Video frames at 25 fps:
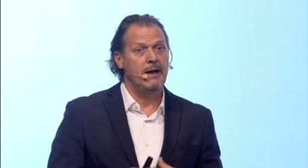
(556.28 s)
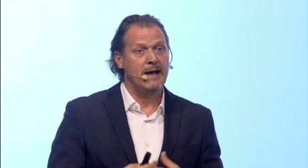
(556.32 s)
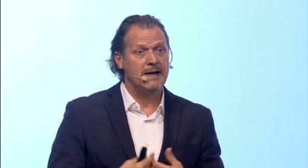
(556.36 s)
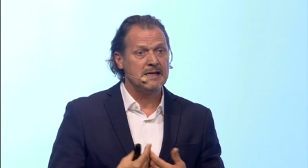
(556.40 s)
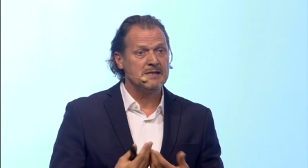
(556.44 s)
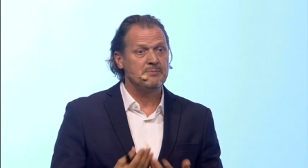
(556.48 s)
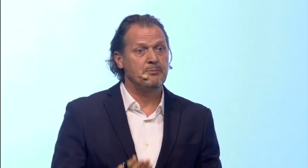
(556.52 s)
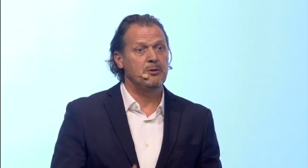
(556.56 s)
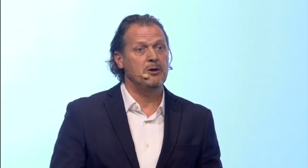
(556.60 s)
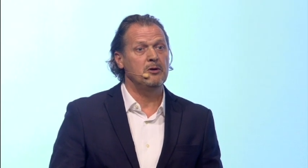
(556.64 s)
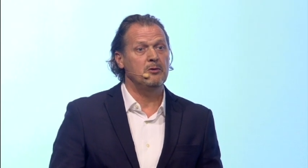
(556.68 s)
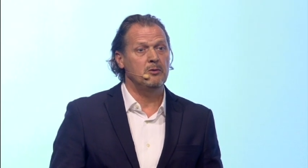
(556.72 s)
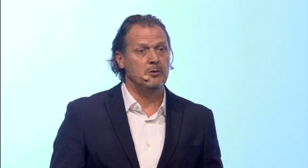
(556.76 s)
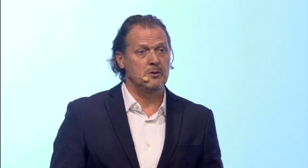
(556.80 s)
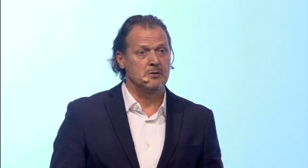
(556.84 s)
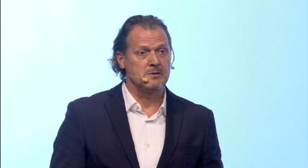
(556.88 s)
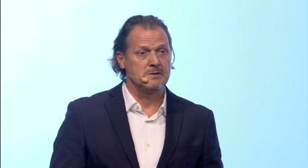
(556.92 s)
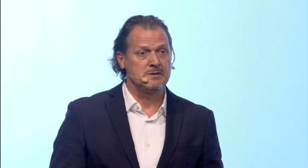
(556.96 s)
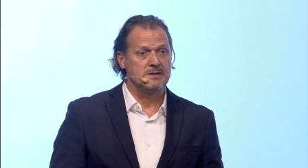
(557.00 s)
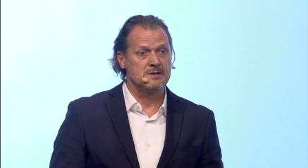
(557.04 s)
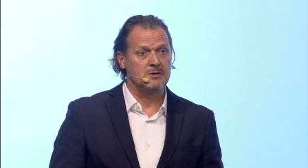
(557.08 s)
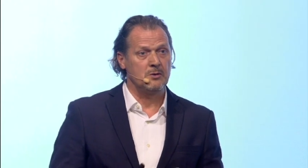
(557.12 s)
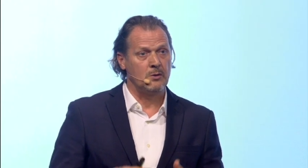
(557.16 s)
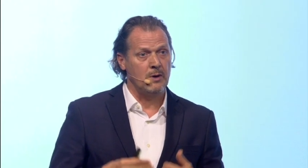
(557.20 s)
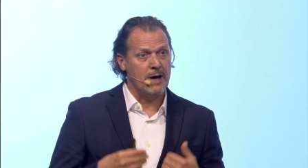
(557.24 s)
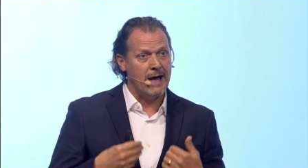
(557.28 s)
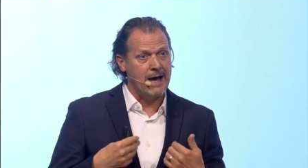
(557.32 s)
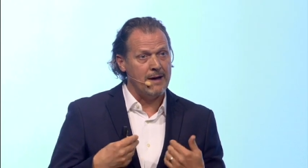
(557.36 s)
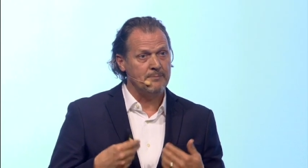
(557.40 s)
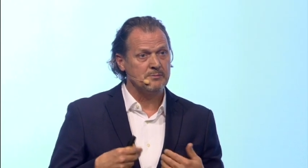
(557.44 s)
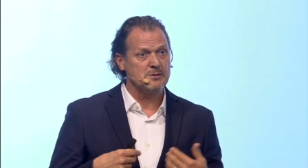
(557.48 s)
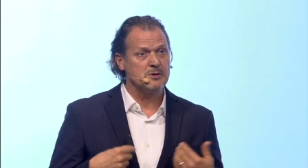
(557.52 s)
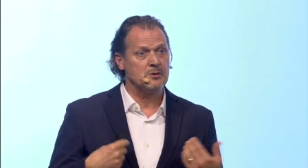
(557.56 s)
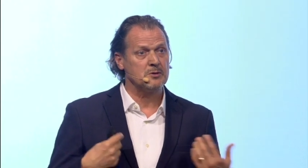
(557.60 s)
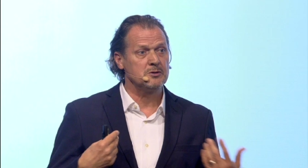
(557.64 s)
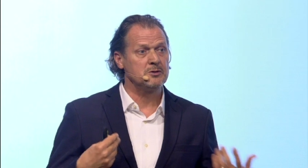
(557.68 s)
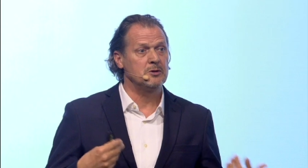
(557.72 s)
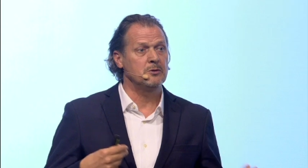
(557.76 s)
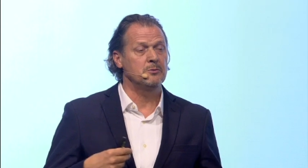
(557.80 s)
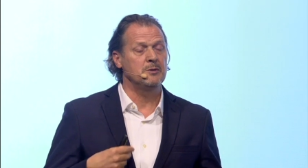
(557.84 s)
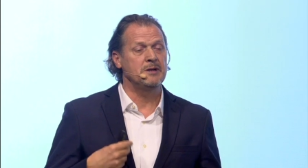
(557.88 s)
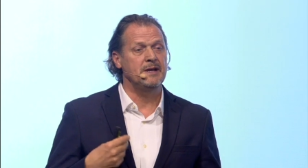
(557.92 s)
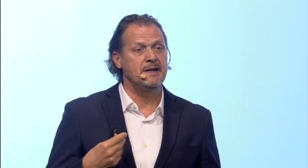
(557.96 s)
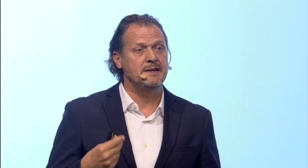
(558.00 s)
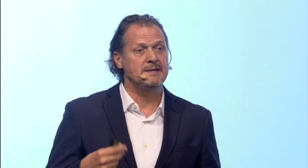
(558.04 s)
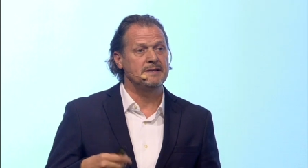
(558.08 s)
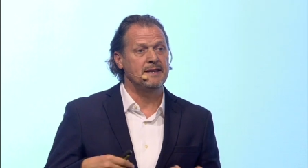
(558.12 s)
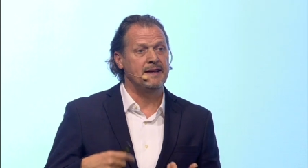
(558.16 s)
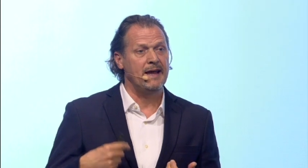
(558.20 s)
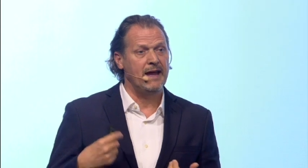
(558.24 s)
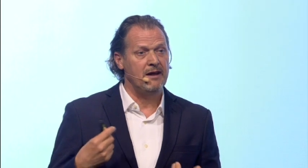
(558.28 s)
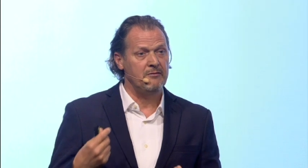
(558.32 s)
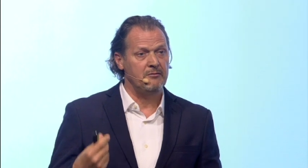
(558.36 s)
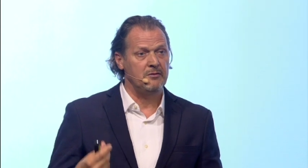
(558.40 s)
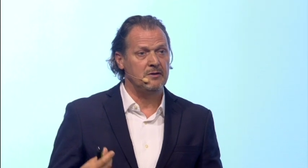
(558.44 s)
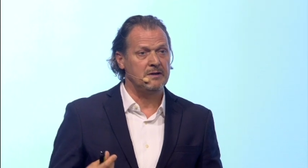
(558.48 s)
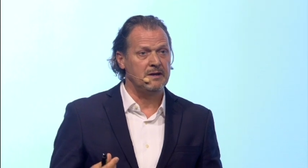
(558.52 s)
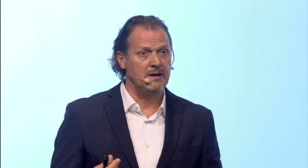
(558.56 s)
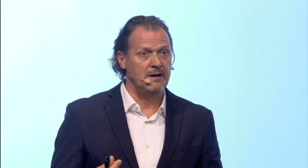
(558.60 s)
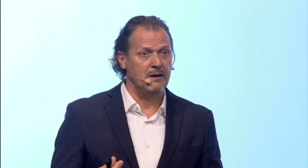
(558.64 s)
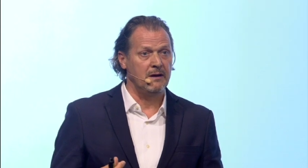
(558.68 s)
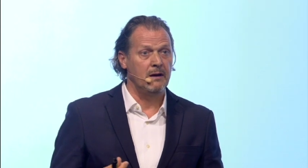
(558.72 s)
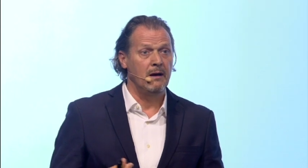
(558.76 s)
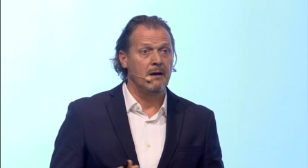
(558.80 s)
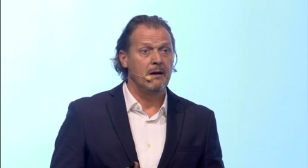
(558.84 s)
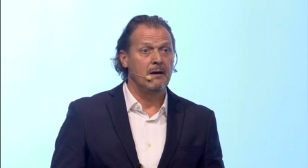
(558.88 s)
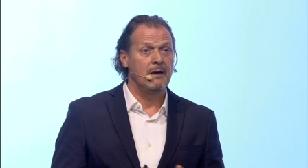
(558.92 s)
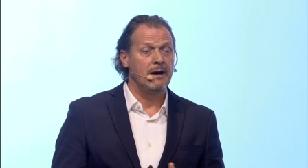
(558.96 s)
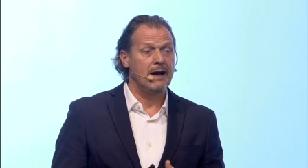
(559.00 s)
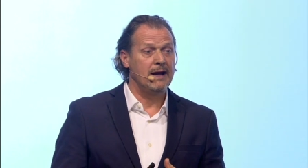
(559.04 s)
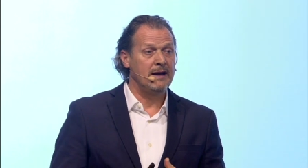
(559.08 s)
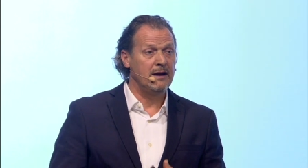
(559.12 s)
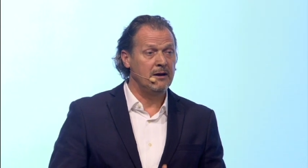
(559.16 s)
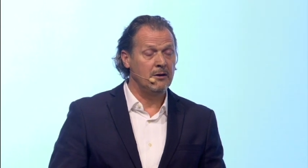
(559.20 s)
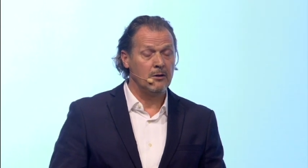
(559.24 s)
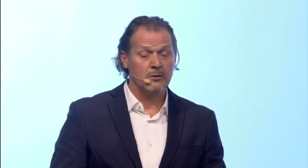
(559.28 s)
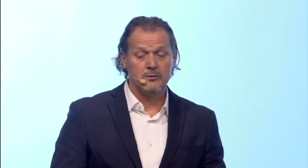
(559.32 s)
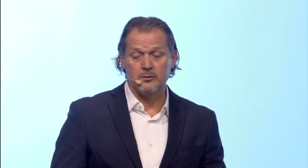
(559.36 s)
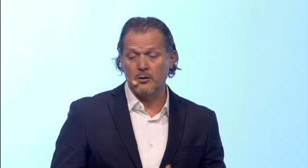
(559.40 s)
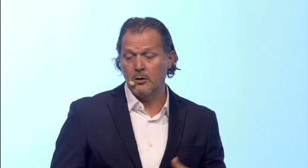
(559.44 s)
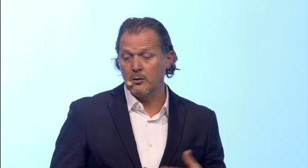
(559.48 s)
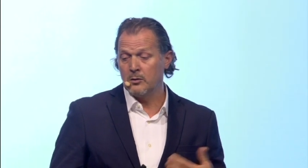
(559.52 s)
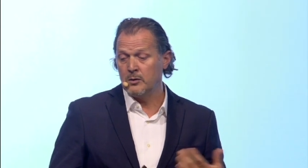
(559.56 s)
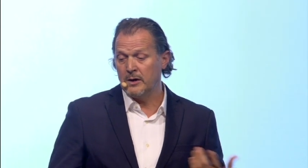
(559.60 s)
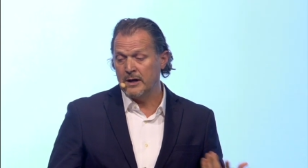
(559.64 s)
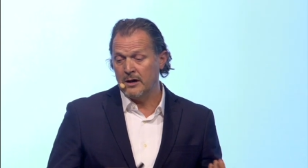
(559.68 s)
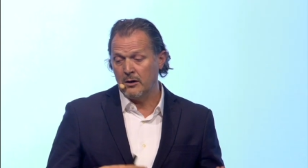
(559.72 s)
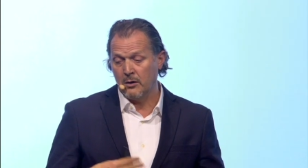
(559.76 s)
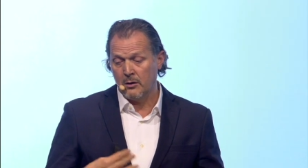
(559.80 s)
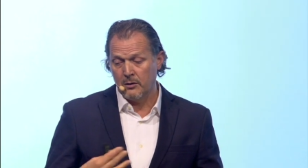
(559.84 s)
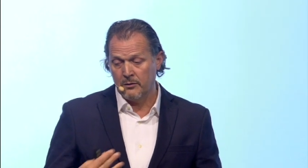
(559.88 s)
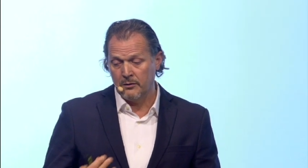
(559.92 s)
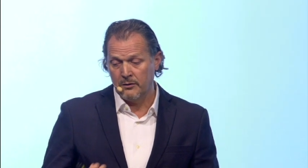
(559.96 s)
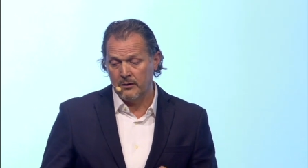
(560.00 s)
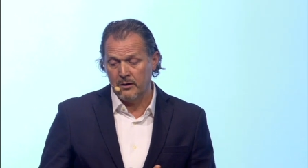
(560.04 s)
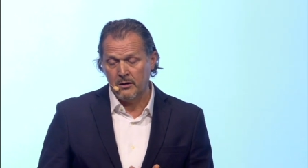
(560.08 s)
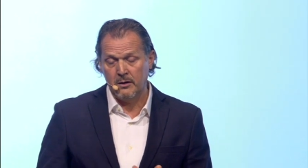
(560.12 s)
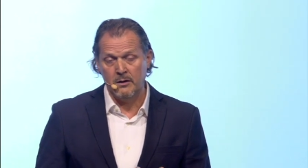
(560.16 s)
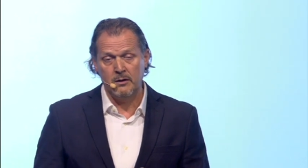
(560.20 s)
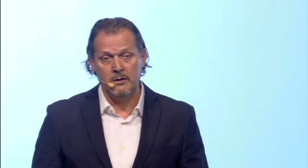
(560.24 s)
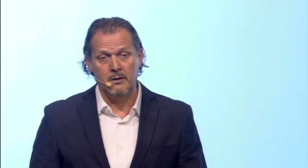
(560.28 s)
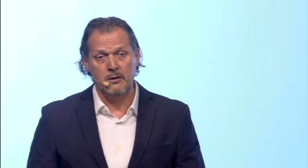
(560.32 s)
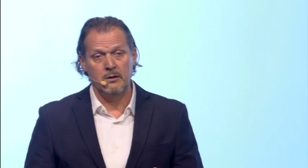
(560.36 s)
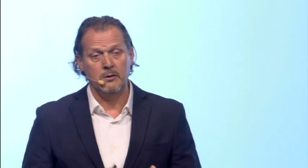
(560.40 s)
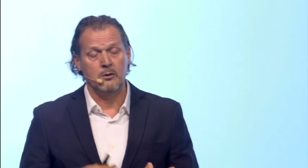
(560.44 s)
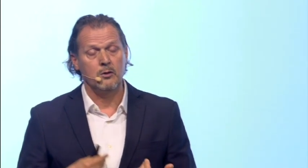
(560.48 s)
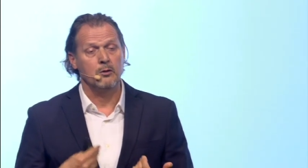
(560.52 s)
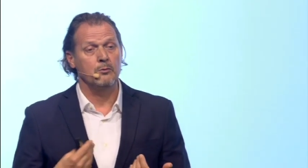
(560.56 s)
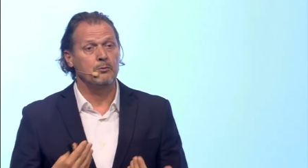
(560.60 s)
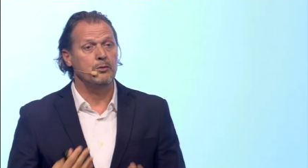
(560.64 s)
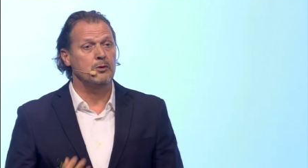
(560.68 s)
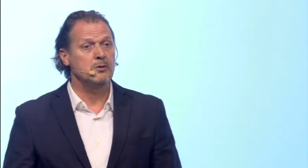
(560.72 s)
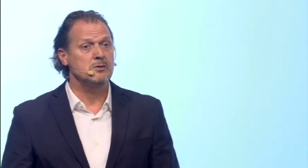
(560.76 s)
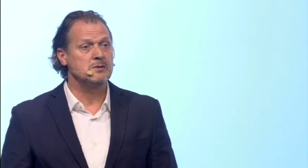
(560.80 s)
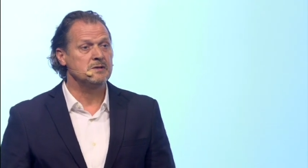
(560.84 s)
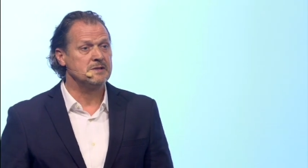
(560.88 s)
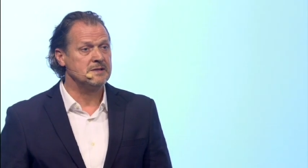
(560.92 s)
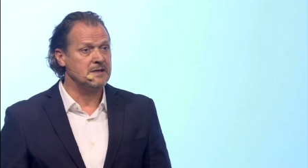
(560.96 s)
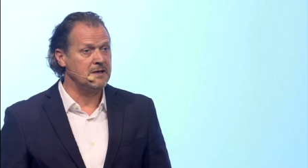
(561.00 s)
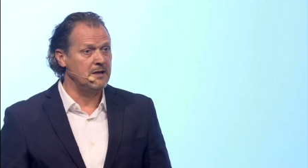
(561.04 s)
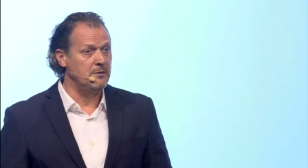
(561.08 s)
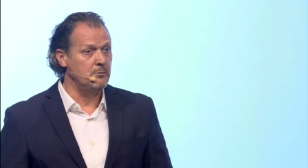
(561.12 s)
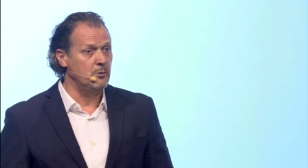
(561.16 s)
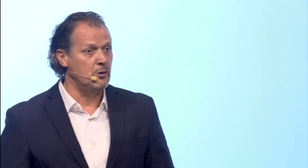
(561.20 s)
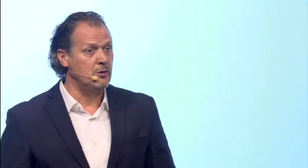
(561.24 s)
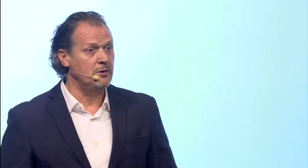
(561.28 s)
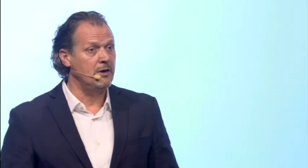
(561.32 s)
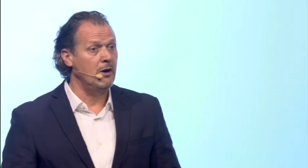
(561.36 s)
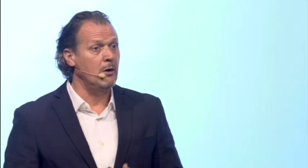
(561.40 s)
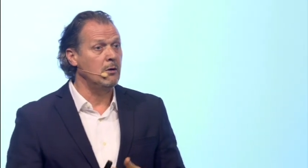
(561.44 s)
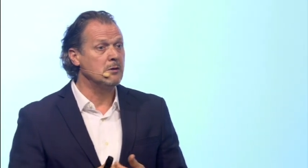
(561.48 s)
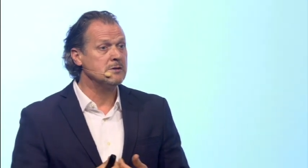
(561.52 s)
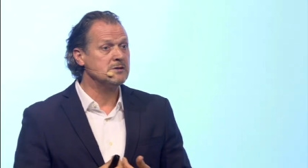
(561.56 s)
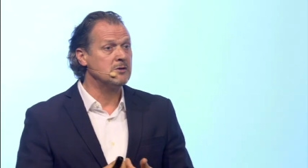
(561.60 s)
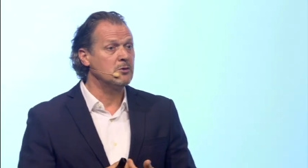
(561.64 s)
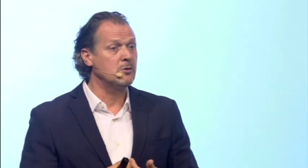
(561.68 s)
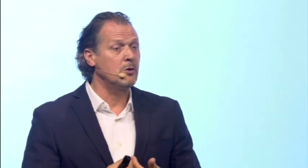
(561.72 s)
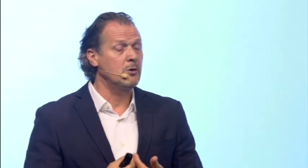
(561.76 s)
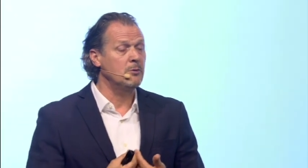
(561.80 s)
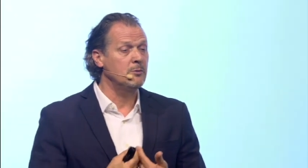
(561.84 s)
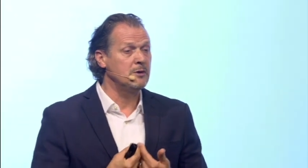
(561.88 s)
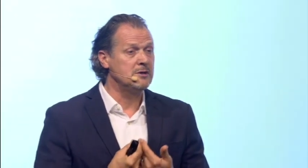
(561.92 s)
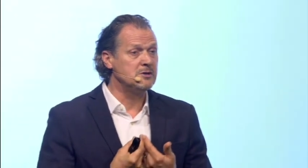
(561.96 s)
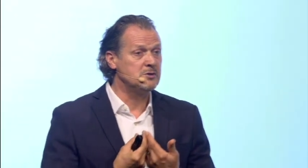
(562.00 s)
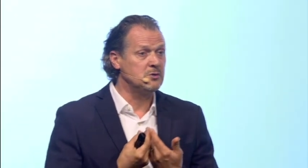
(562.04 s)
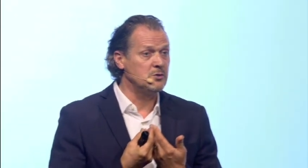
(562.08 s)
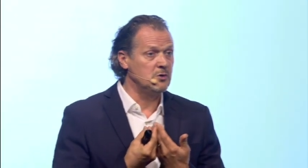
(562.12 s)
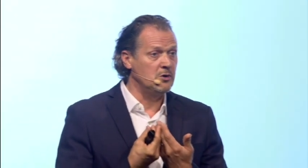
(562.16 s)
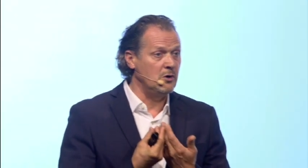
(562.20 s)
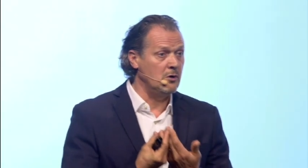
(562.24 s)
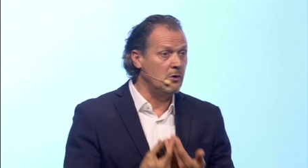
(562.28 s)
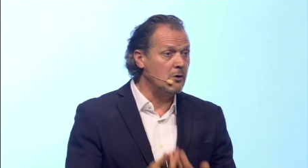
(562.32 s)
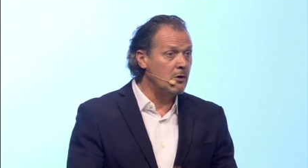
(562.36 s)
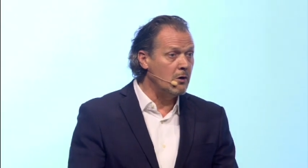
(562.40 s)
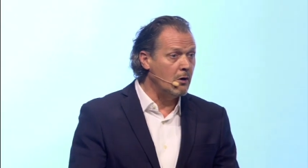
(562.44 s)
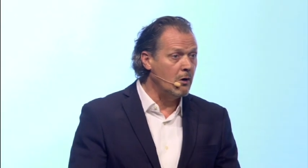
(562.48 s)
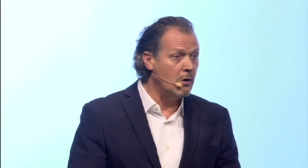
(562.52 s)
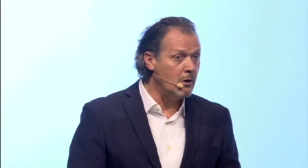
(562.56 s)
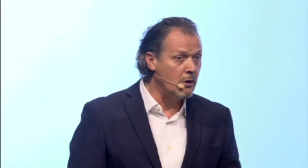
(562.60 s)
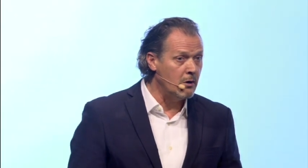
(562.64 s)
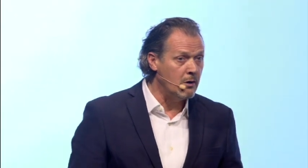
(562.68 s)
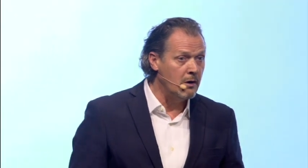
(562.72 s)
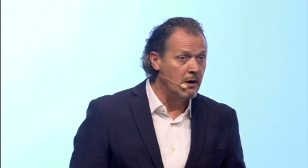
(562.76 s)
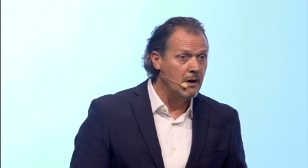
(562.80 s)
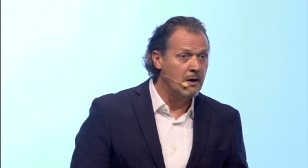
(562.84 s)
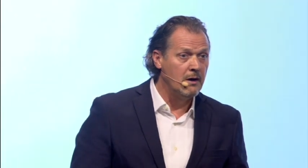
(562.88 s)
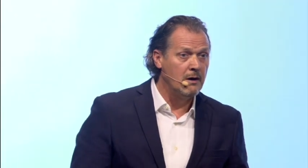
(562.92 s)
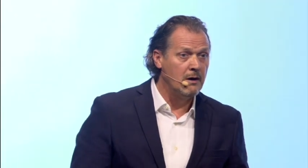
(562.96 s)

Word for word: experience. So apps are dominating everything. And they're not only on uh, computers anymore, they also come into your car,